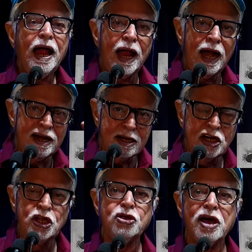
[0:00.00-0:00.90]
and
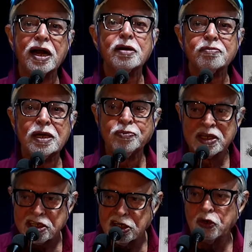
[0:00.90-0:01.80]
in New York by
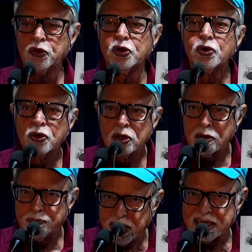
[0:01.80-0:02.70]
Monthly Review
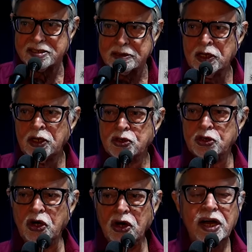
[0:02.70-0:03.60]
Press.
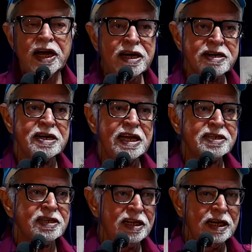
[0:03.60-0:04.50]
So
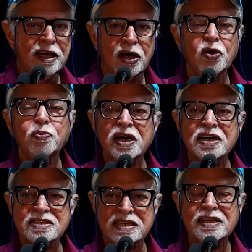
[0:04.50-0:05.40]
internationally now
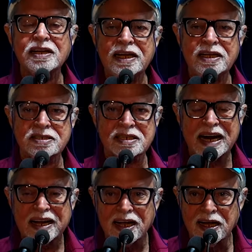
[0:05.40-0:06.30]
Bhagat Singh is
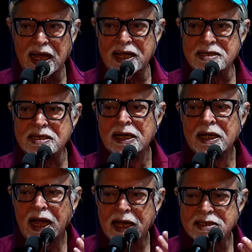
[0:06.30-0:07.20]
recognized
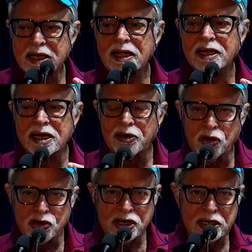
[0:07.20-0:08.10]
as a
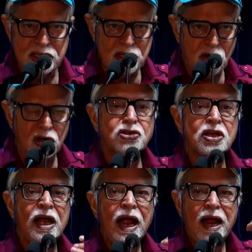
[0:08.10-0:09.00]
revolutionary hero.
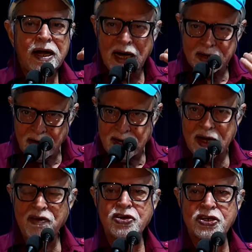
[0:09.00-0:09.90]
Not only
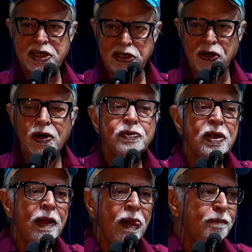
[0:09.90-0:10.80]
a revolutionary hero,
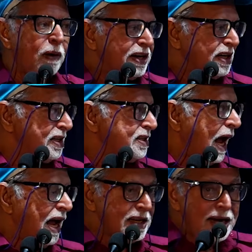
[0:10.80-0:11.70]
but
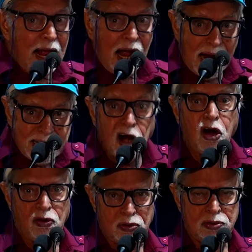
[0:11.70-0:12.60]
as an
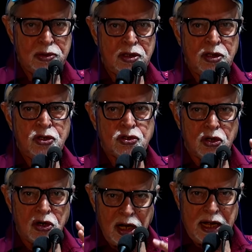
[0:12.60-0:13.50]
ideologue.
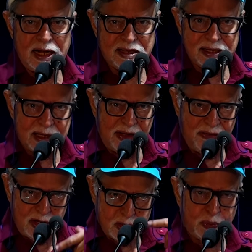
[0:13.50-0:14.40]
So I think I
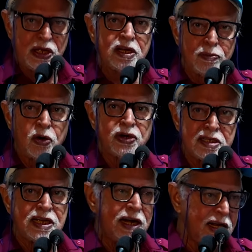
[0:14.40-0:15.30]
will speak about
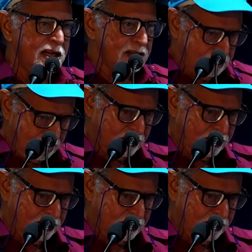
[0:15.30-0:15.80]
his ideas